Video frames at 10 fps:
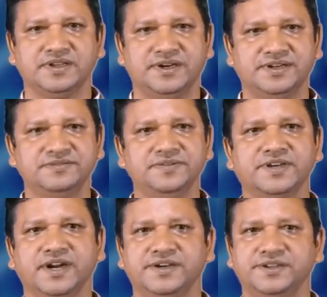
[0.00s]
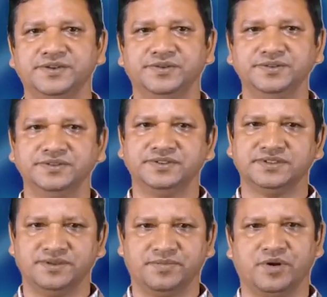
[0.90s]
Let us continue
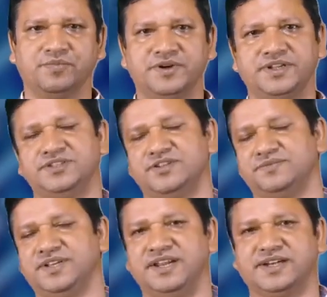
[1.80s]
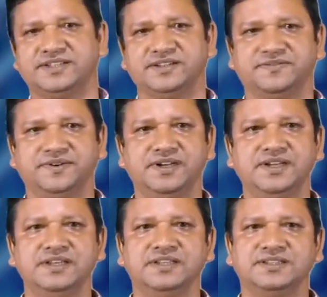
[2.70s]
the properties of the electric field.
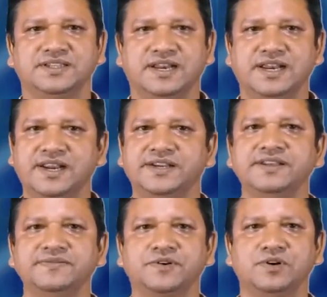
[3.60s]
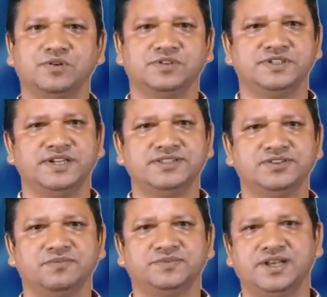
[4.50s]
The relative closeness
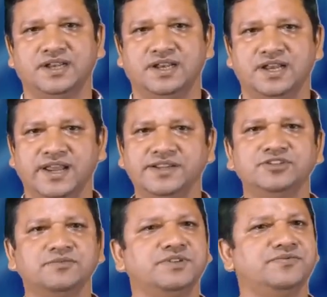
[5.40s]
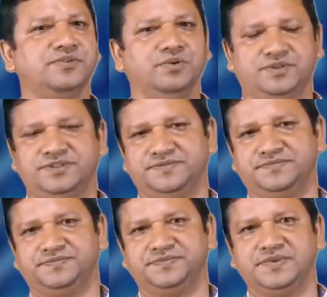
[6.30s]
of the lines of the force
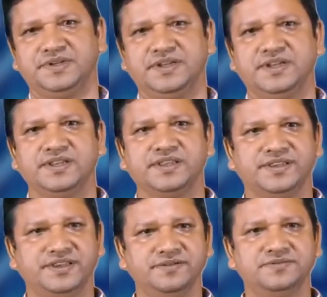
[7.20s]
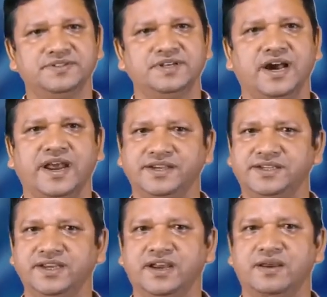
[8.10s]
gives the
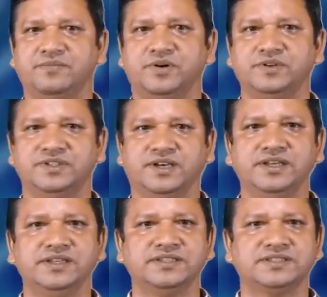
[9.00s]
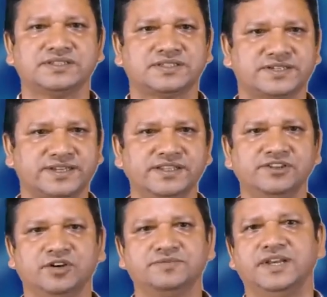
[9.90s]
idea about the
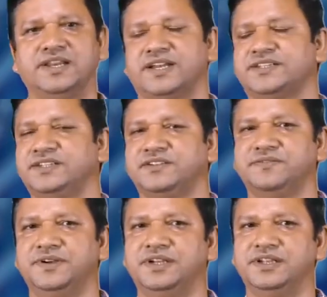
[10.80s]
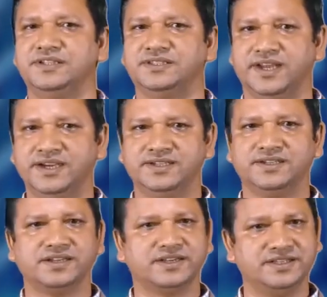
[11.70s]
strength of the electric field in
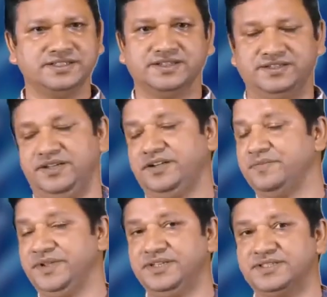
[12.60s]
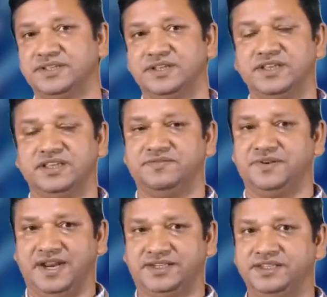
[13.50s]
that region. It means if
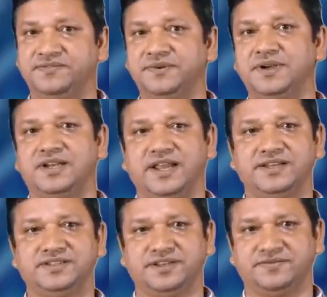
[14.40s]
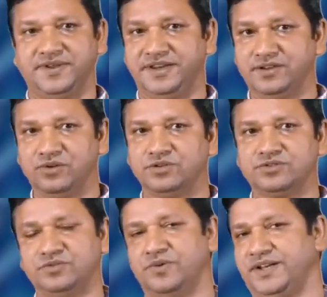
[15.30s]
electric field lines are very close
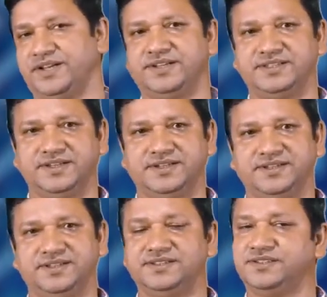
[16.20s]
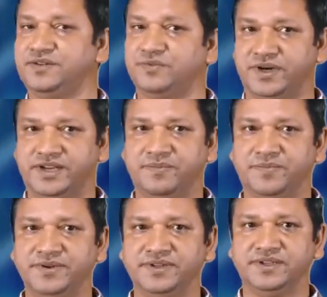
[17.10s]
to one another, then what
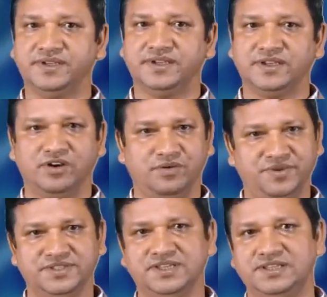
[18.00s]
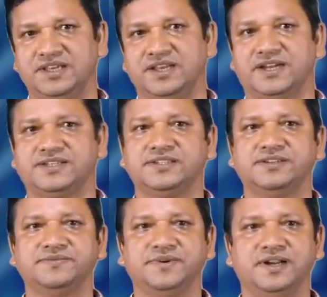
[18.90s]
happens? Obviously the
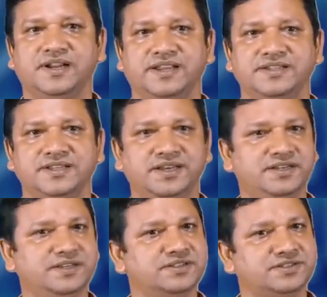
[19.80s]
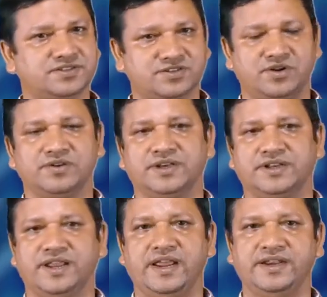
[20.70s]
electric field lines are
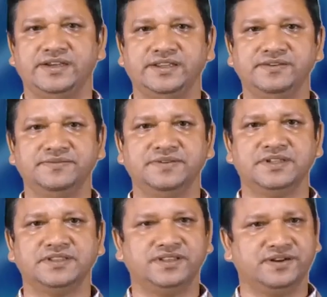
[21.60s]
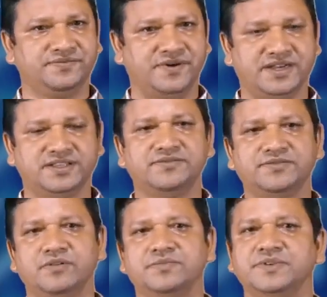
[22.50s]
stronger, and if they are farther
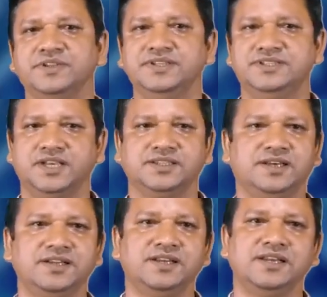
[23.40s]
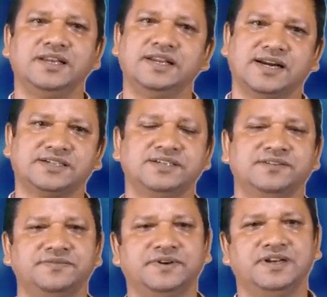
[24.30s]
from each other,
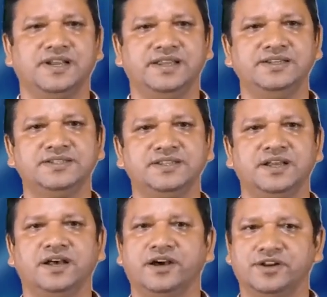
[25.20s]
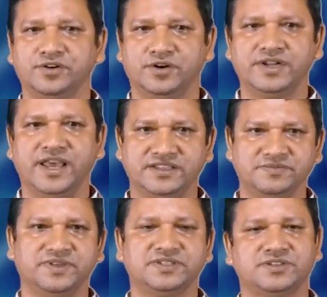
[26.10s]
electric field lines are not as
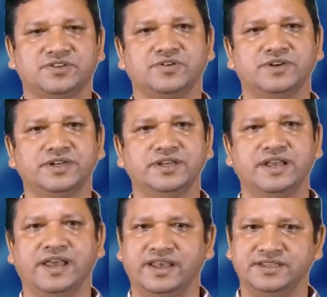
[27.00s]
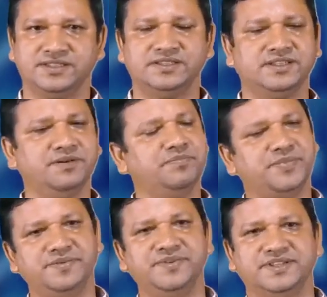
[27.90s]
much stronger as in the
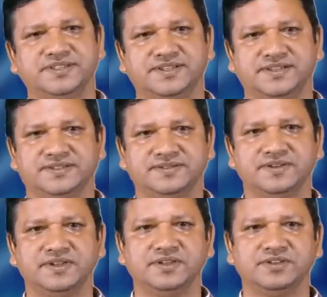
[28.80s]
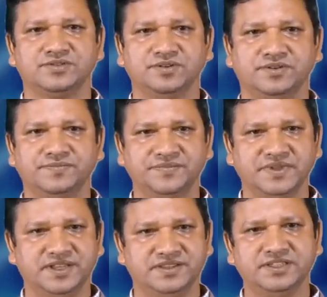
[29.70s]
previous case.
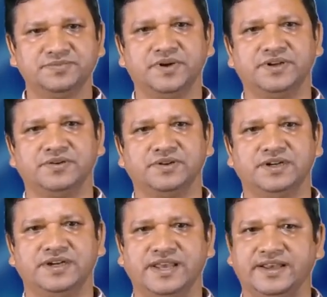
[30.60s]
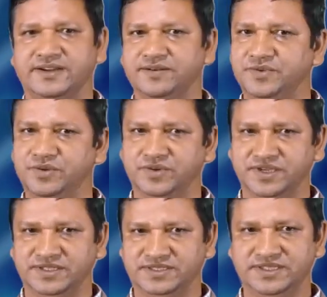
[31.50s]
So in this particular diagram you
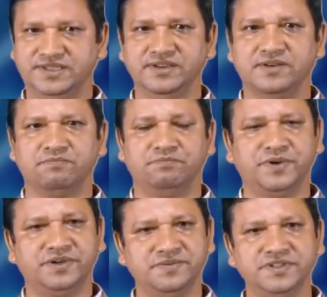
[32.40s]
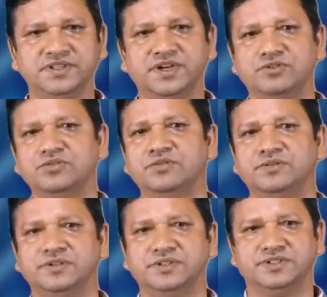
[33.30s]
can see between the
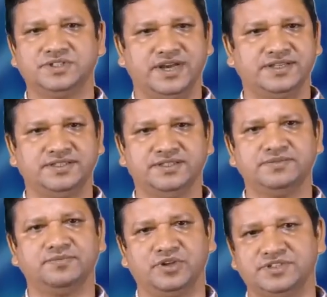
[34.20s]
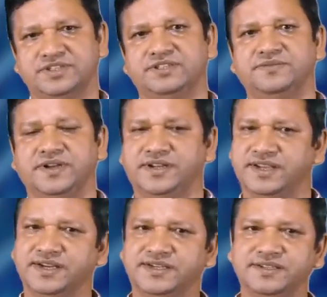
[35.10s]
two charges, positive and
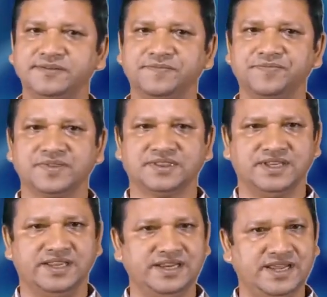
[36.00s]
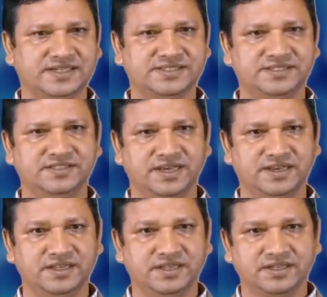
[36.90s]
negative, the